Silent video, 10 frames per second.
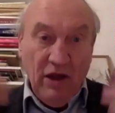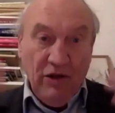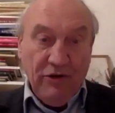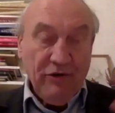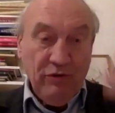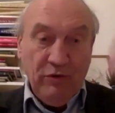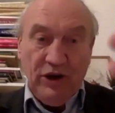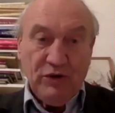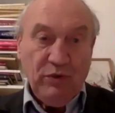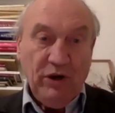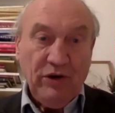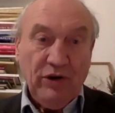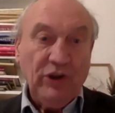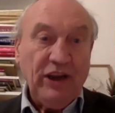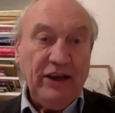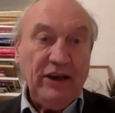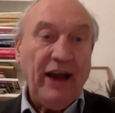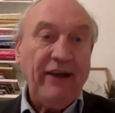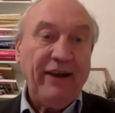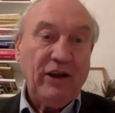through which we are not in
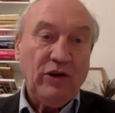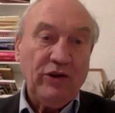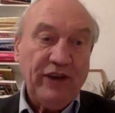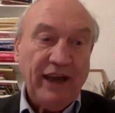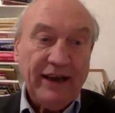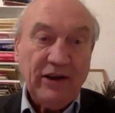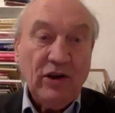direct contact.